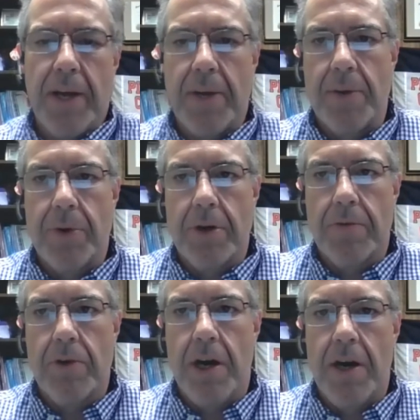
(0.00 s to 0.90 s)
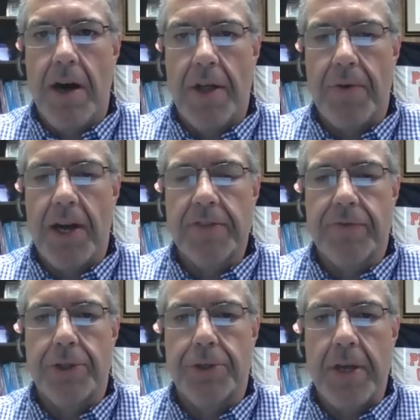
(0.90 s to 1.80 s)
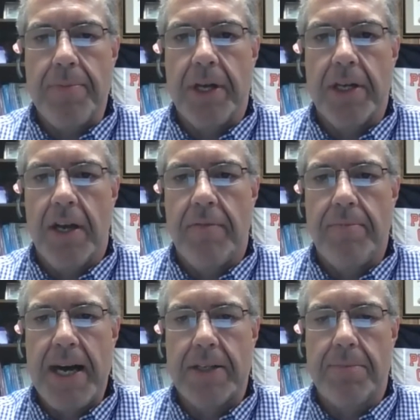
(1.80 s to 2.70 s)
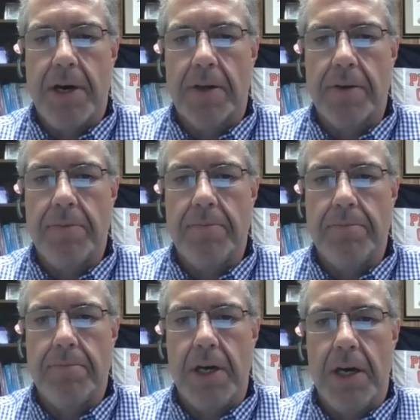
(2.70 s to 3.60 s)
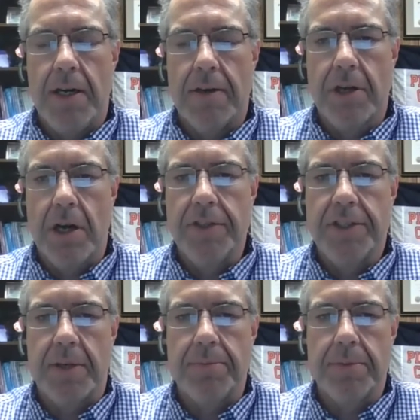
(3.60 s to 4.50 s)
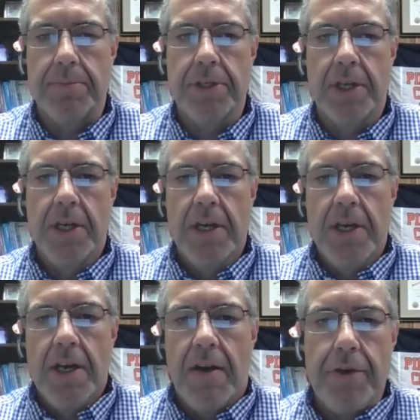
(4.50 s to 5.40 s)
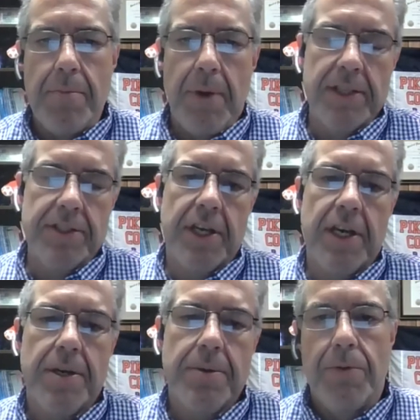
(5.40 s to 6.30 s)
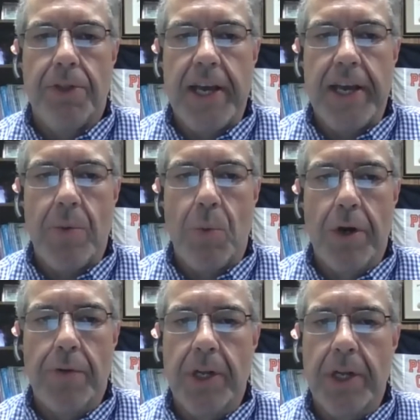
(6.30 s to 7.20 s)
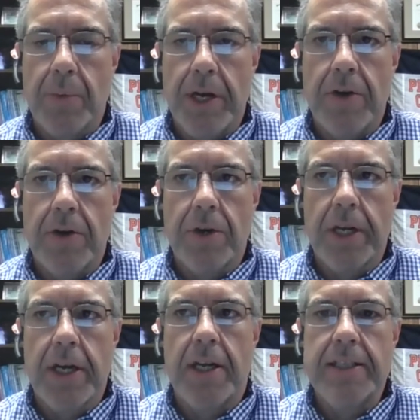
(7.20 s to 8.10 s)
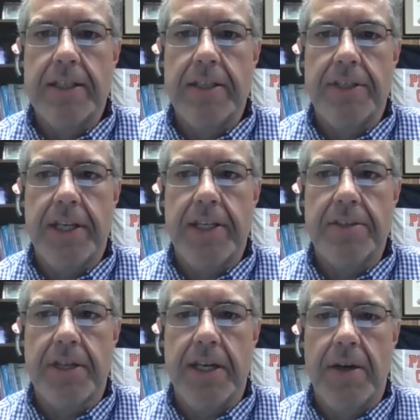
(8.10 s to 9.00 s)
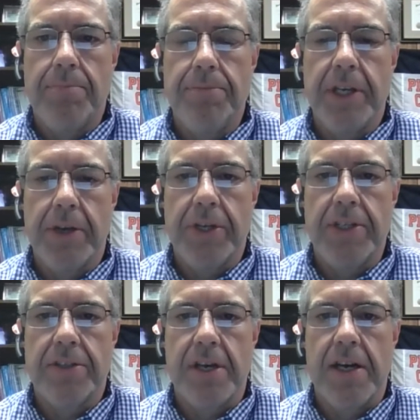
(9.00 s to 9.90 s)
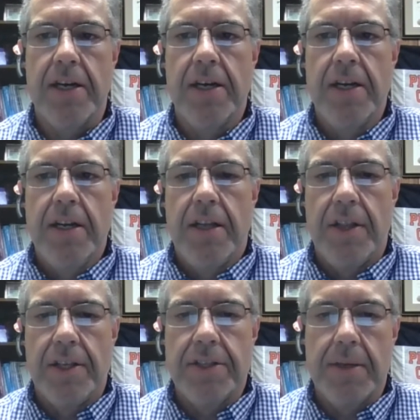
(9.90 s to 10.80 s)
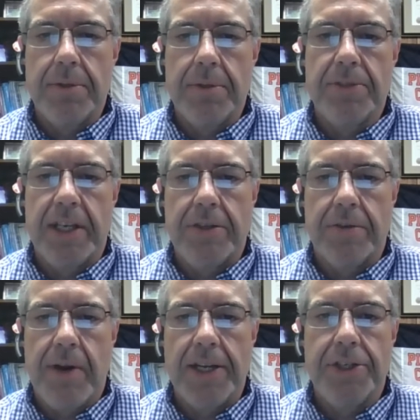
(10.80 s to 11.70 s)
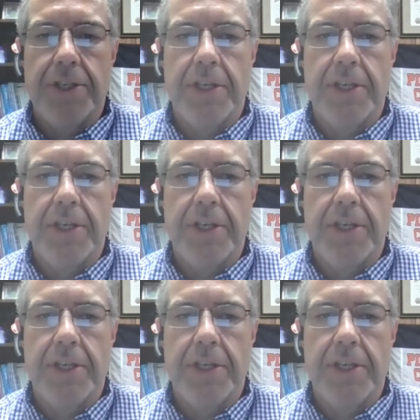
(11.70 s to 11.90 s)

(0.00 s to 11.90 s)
they were authorized for treatment of mild to moderate COVID symptoms a few months ago. They work really well early on in the disease to help decrease the symptoms and duration